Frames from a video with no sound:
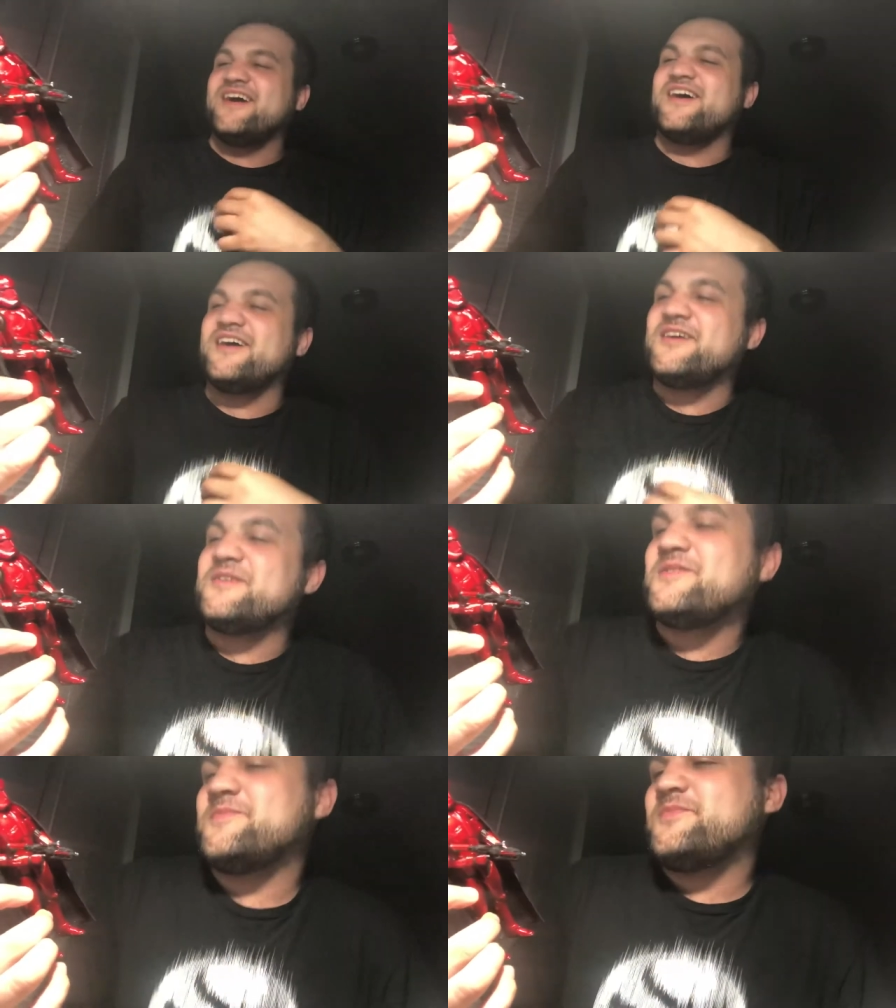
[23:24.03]

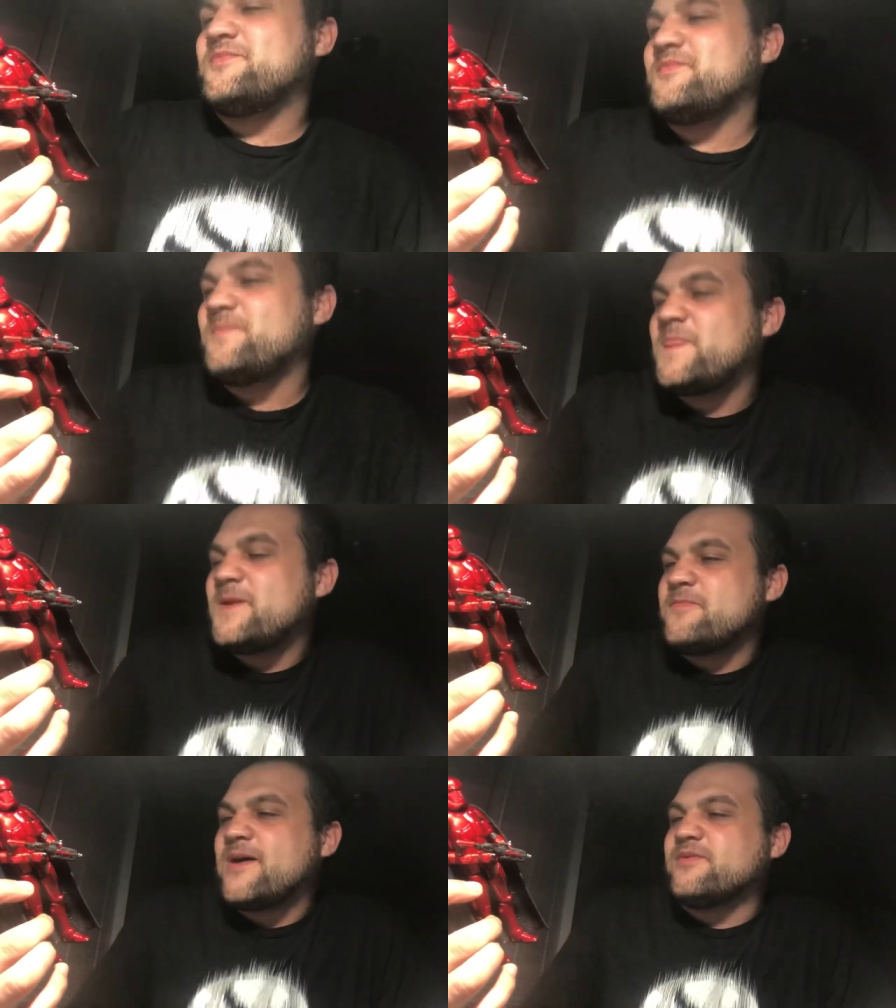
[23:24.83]
Uh,
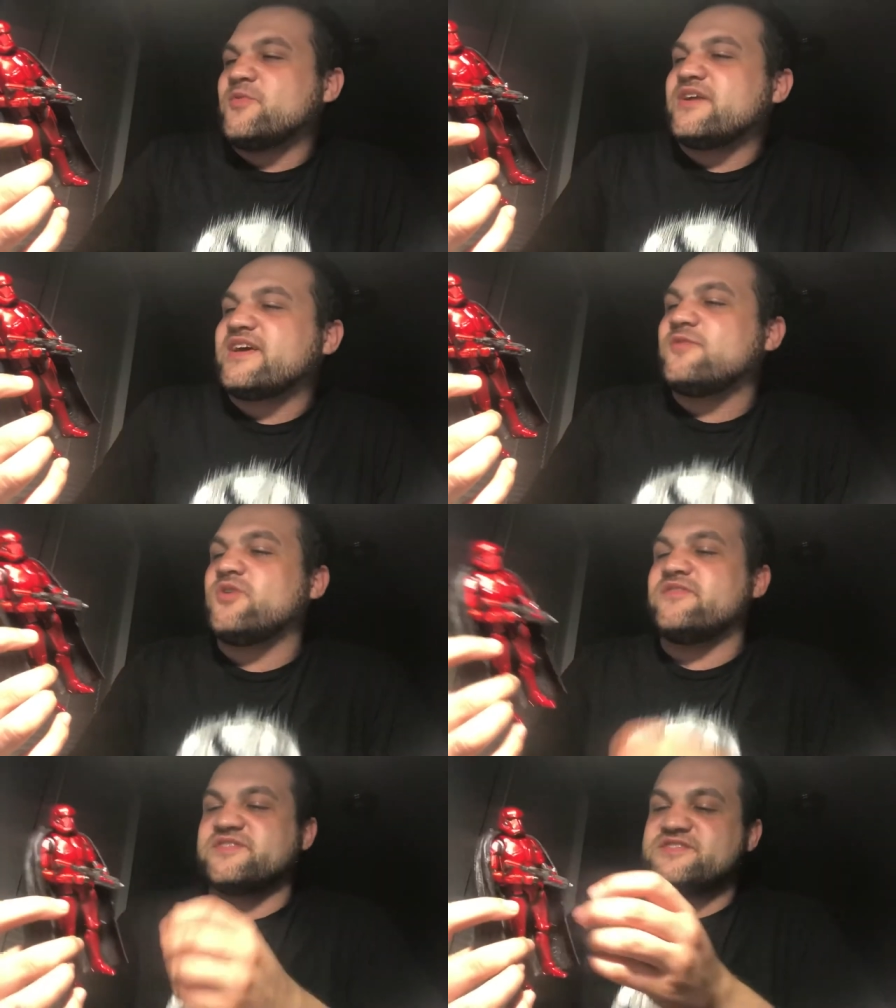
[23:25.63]
probably want to get
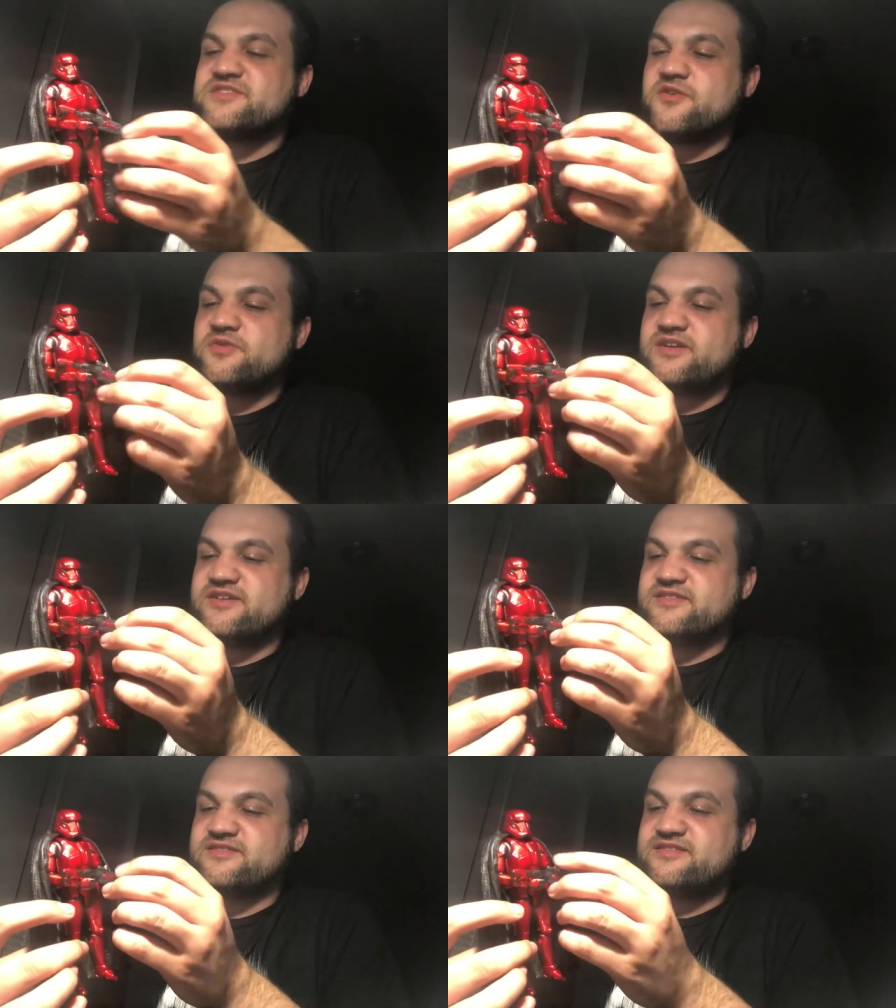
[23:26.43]
one of
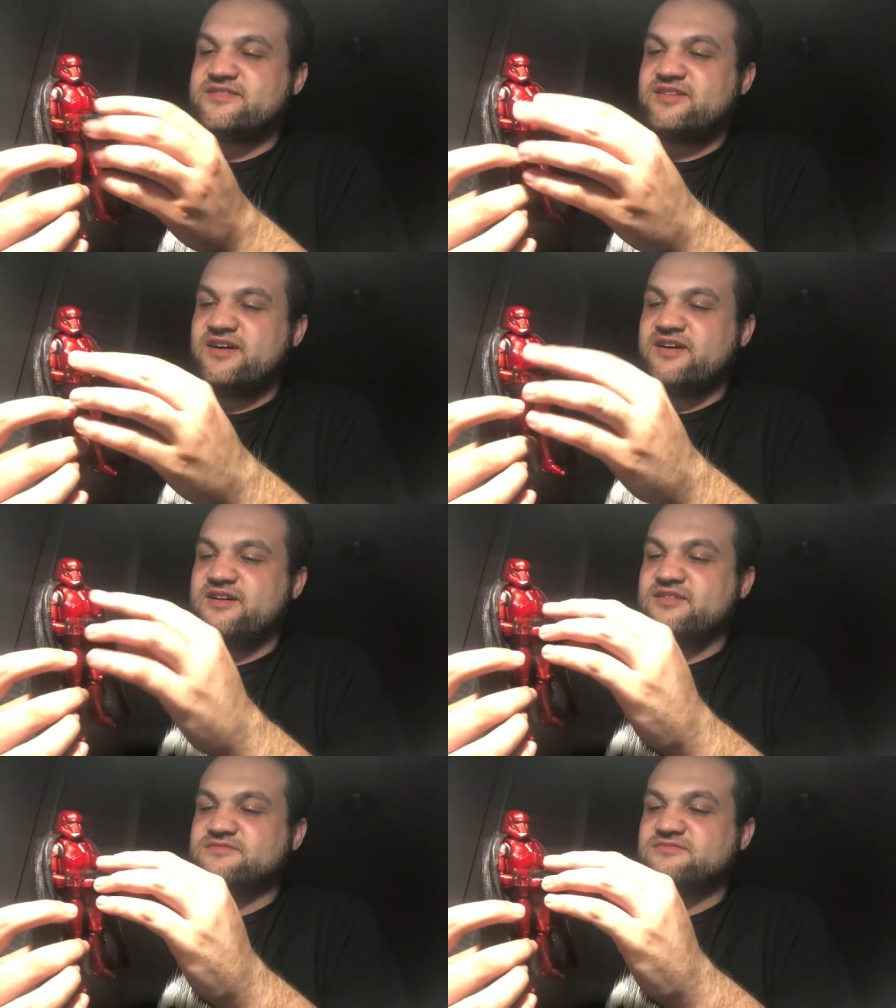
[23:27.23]
Ahsoka's
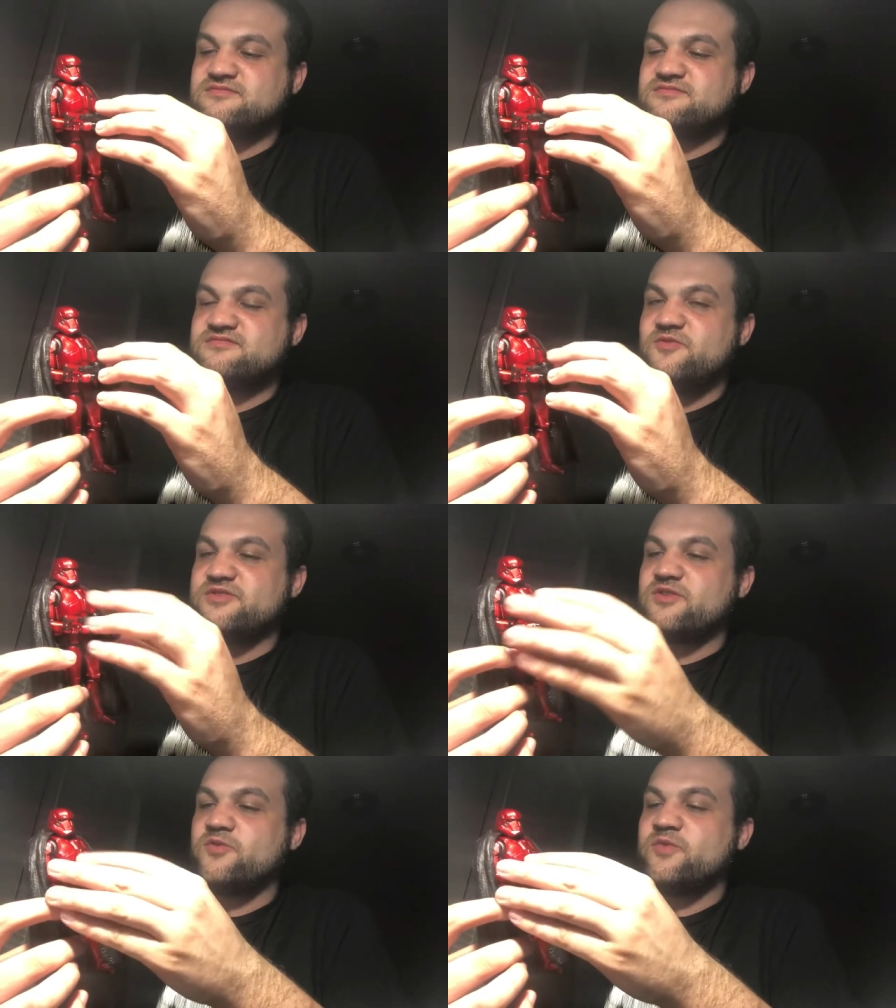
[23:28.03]
um,
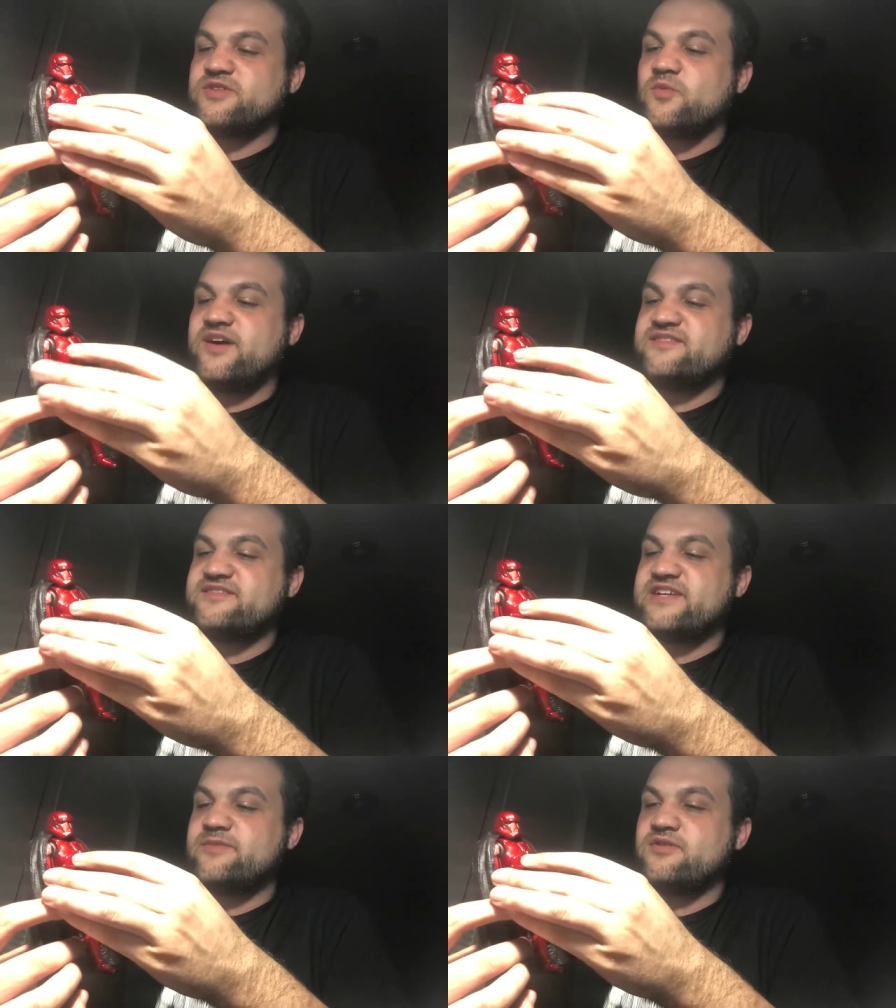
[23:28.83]
with the with the white
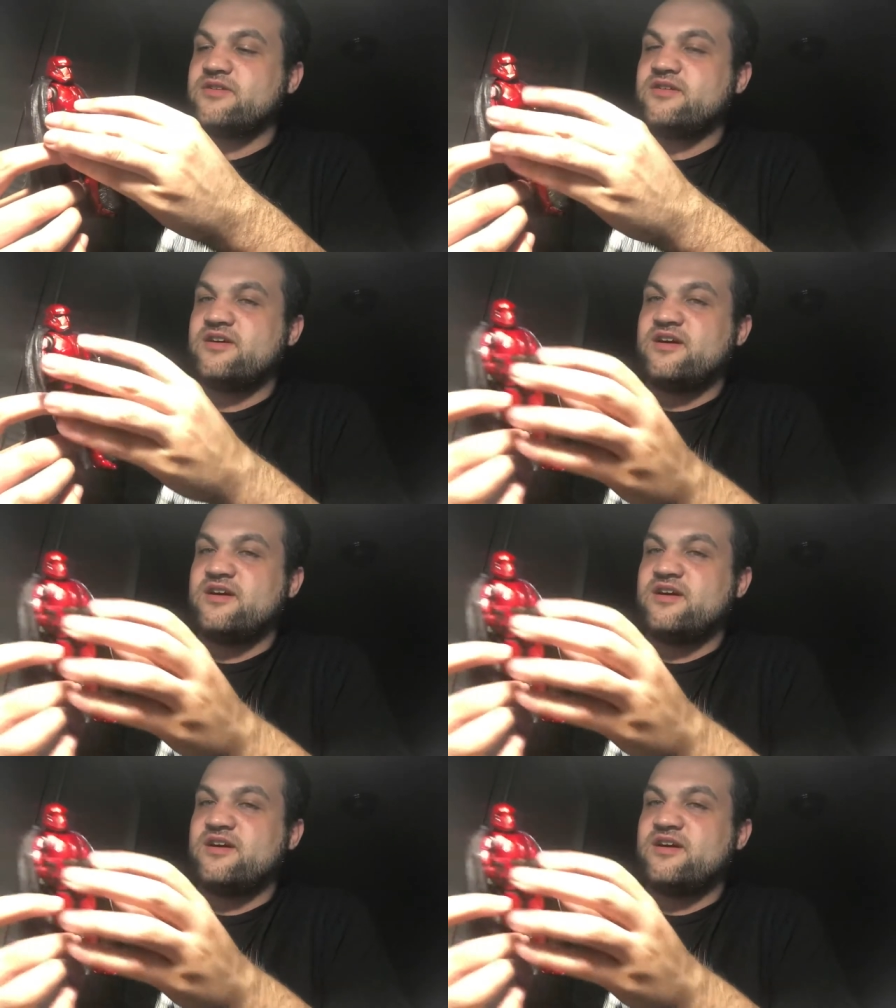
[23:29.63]
saber.